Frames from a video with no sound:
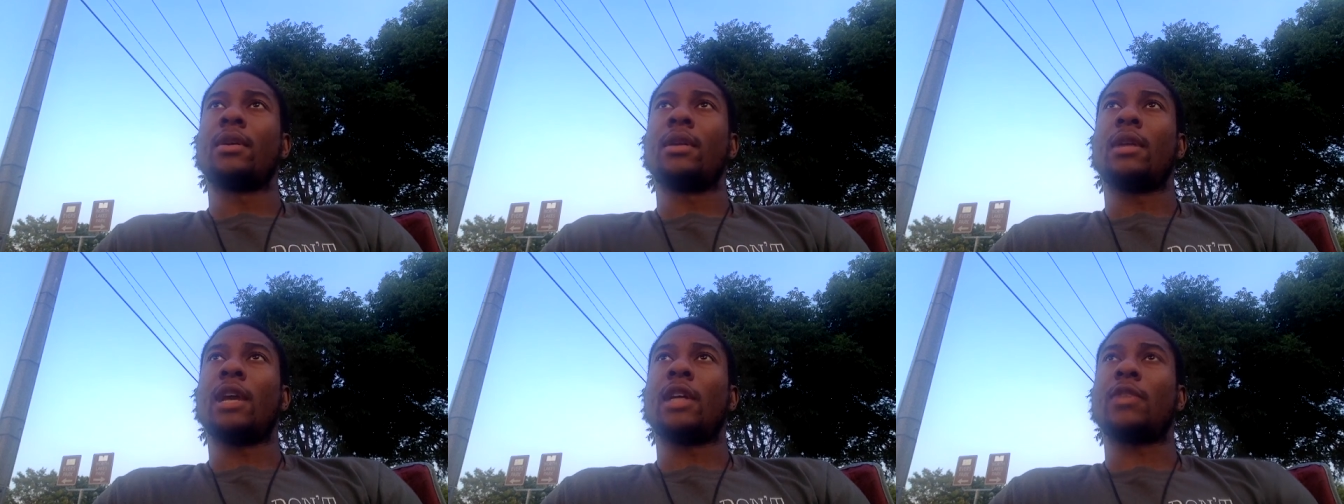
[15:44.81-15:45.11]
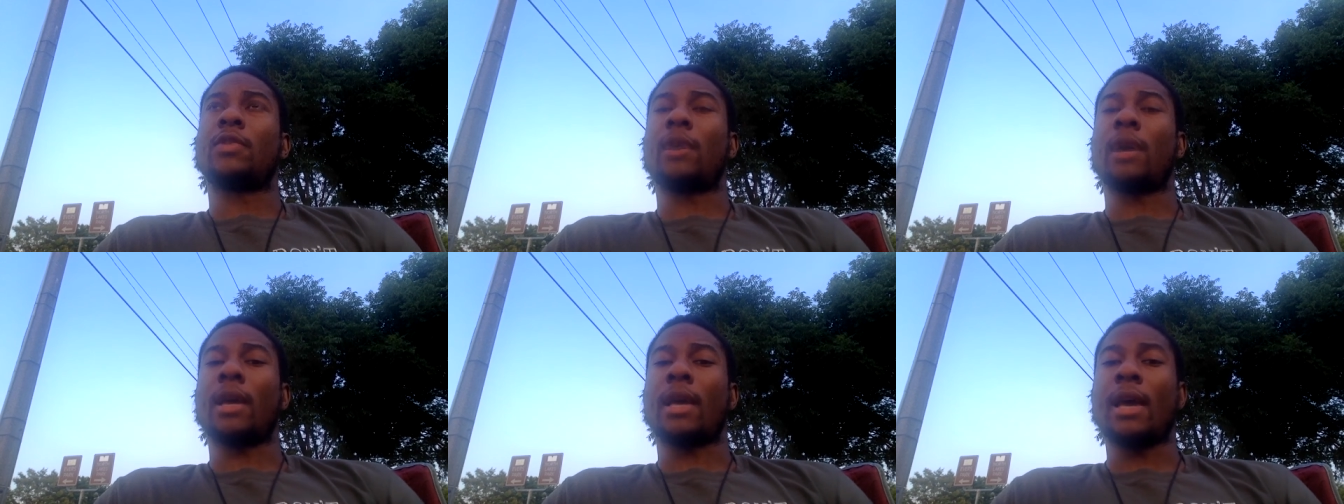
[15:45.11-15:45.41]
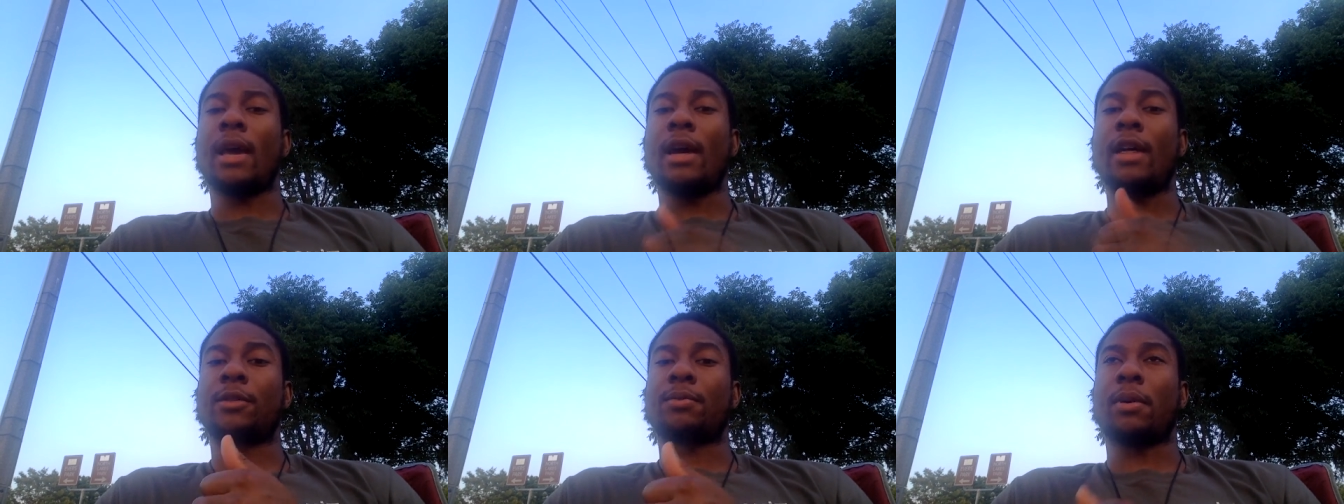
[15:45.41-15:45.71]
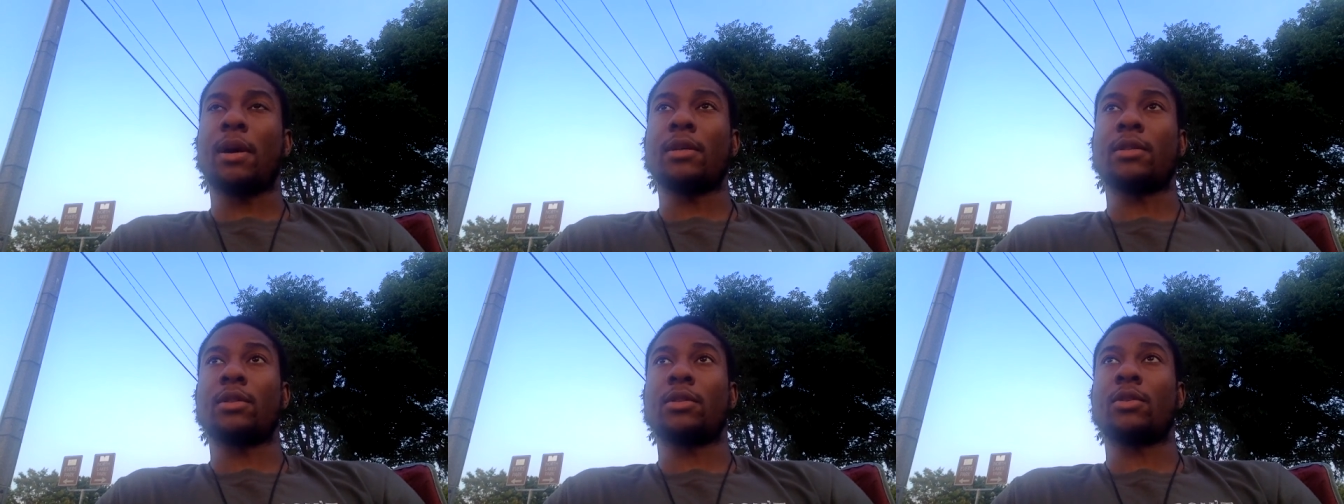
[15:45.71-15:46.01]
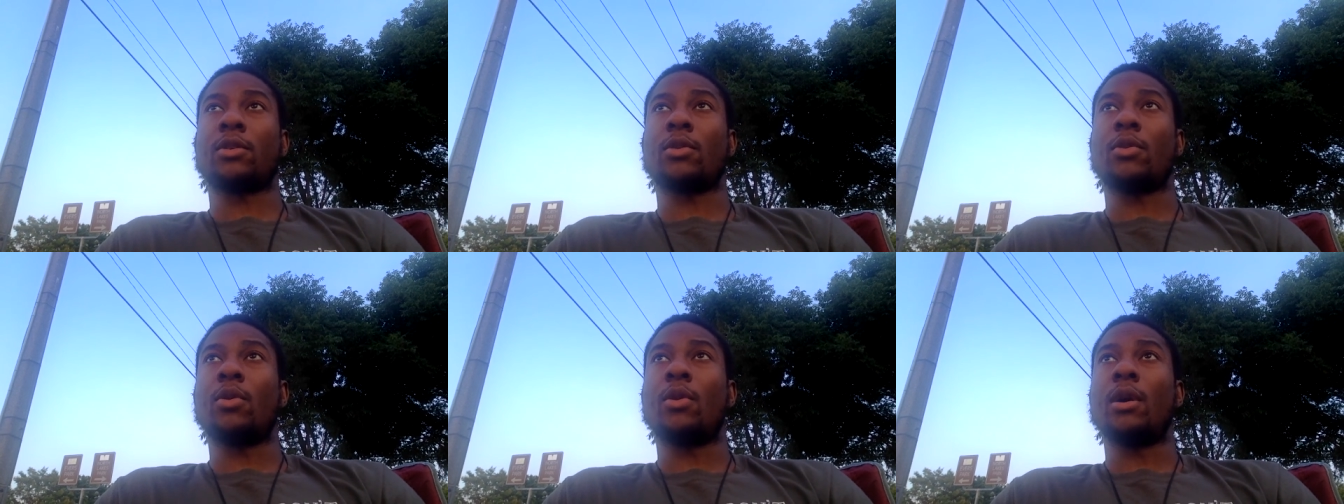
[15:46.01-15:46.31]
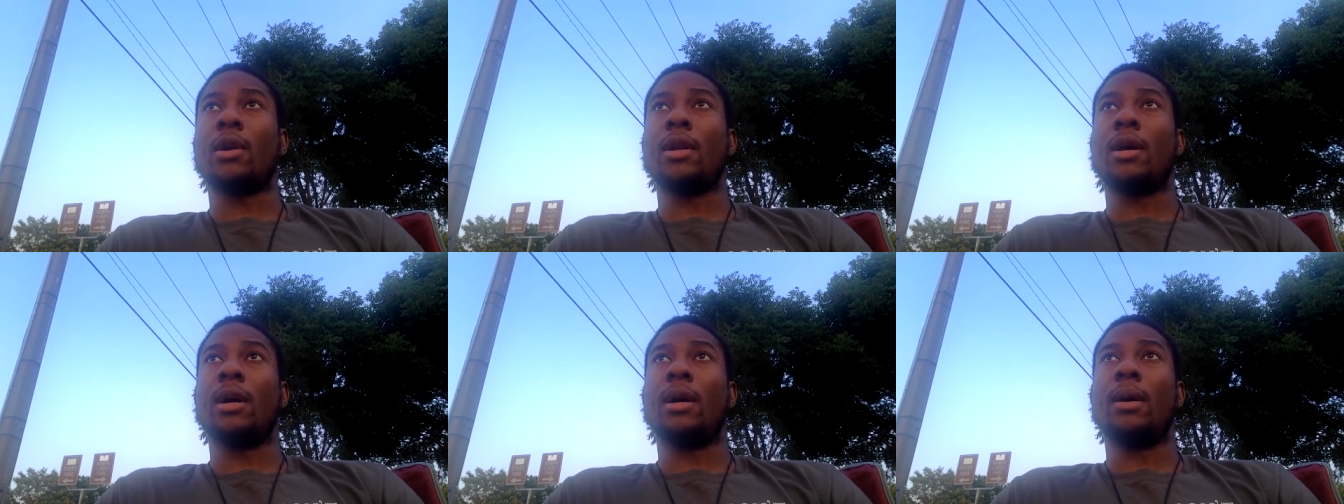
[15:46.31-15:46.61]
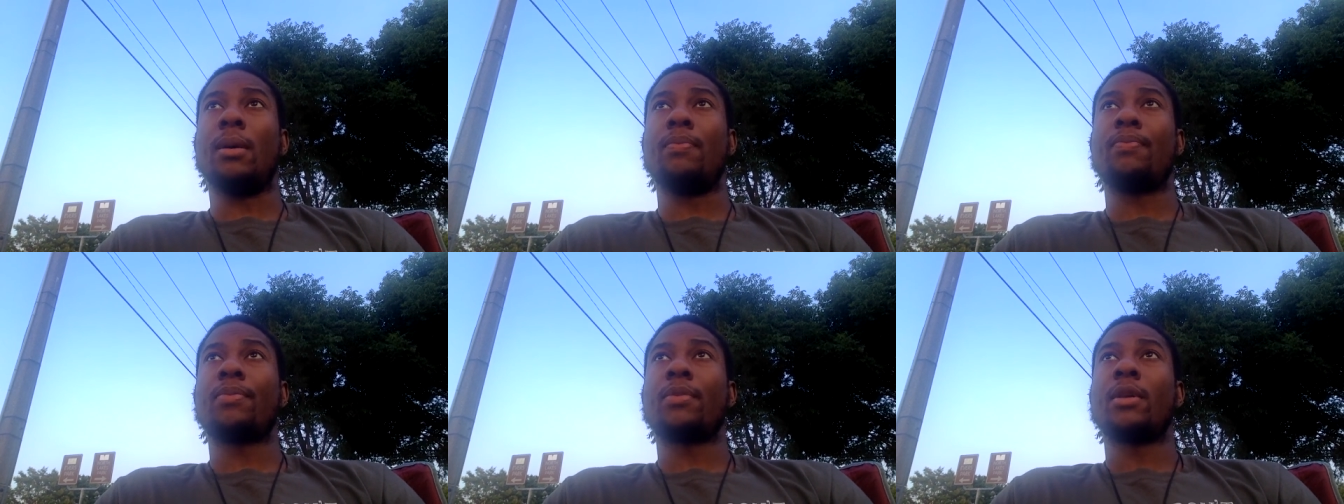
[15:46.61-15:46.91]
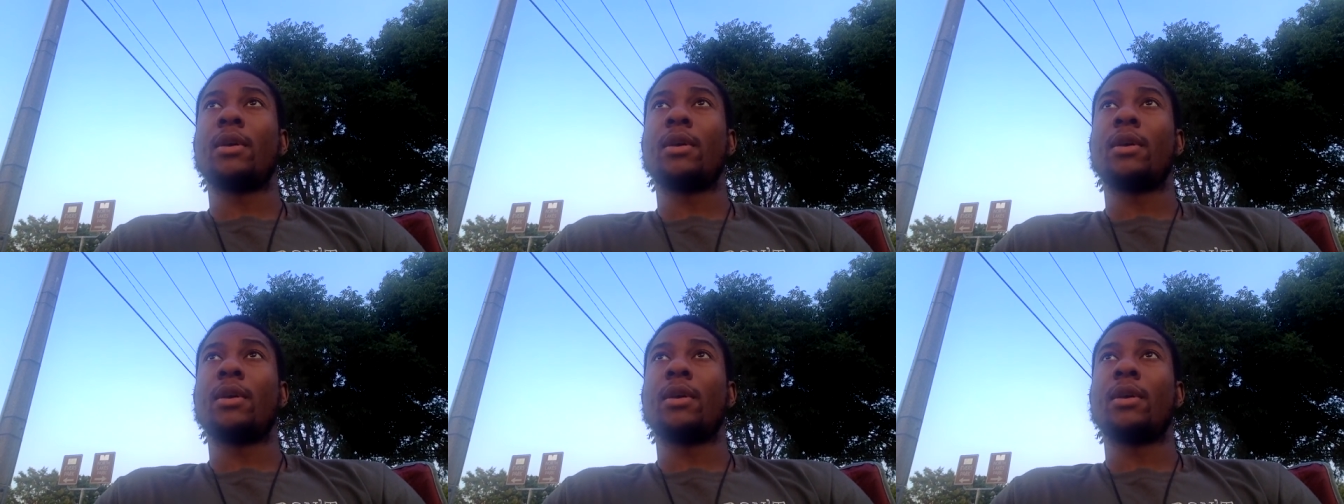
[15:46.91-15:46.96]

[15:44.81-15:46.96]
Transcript: That's why gas prices are going up